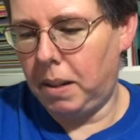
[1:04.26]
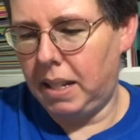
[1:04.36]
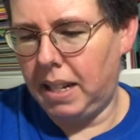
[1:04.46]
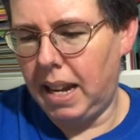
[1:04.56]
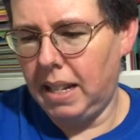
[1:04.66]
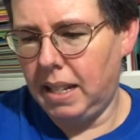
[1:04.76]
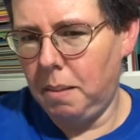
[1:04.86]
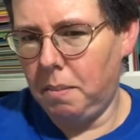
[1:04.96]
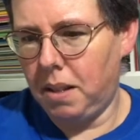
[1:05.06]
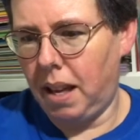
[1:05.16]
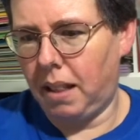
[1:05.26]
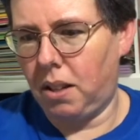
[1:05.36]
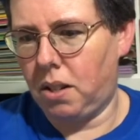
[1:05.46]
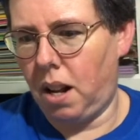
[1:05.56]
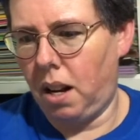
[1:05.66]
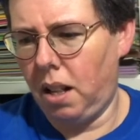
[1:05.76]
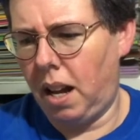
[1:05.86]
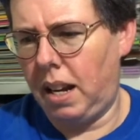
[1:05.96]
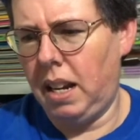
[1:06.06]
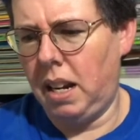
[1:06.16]
but today seems like there's not a
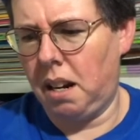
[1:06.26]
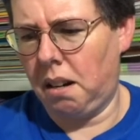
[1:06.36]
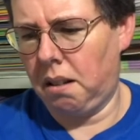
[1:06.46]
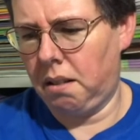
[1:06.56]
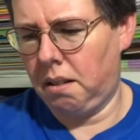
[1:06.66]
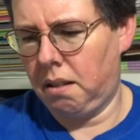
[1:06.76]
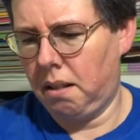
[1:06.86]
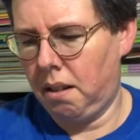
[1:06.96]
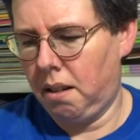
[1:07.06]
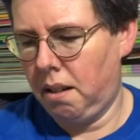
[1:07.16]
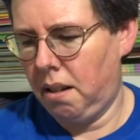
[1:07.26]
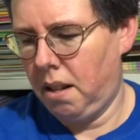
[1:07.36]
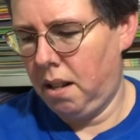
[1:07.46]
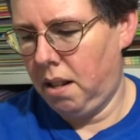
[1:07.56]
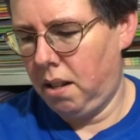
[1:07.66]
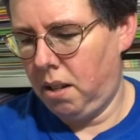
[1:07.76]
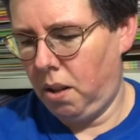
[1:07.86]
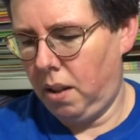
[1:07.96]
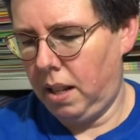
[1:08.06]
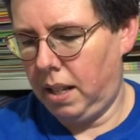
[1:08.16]
lot in here.
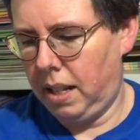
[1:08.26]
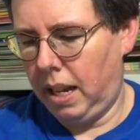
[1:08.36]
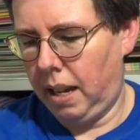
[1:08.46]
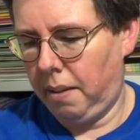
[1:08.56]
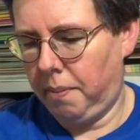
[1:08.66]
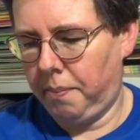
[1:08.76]
So let's see.